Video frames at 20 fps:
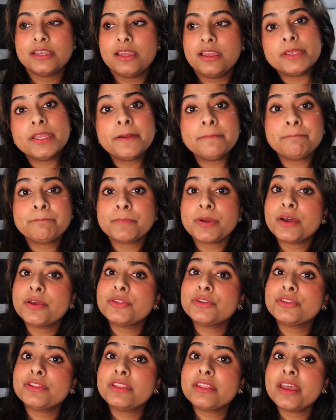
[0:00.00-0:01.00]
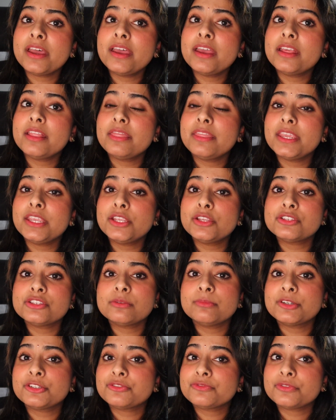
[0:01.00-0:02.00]
But yeah, other than that, thank you
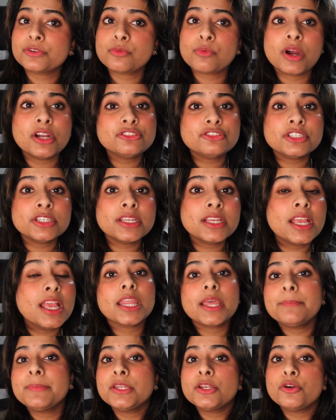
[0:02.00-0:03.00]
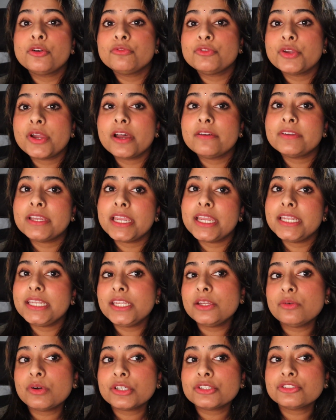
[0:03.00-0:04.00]
so much for watching. Let me know if you have
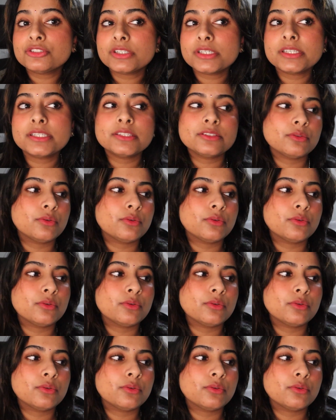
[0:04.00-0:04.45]
any questions